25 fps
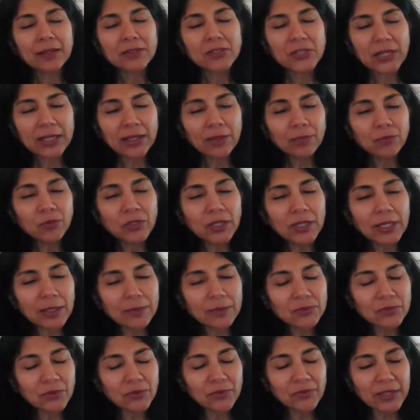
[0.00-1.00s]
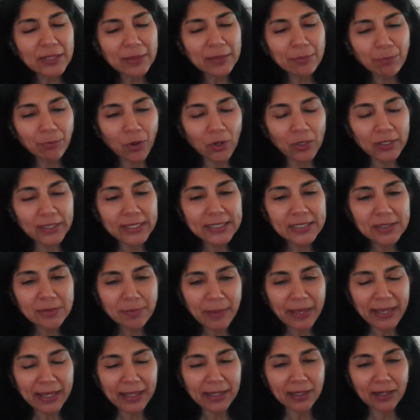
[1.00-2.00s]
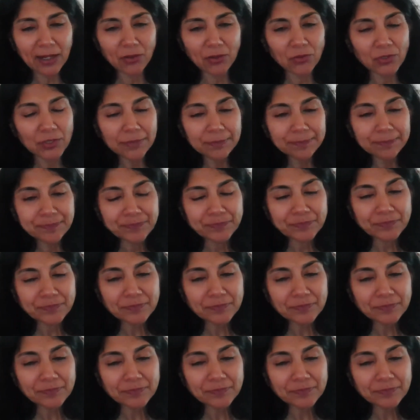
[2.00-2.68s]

Sheikh Abdullah comes from a very modest background.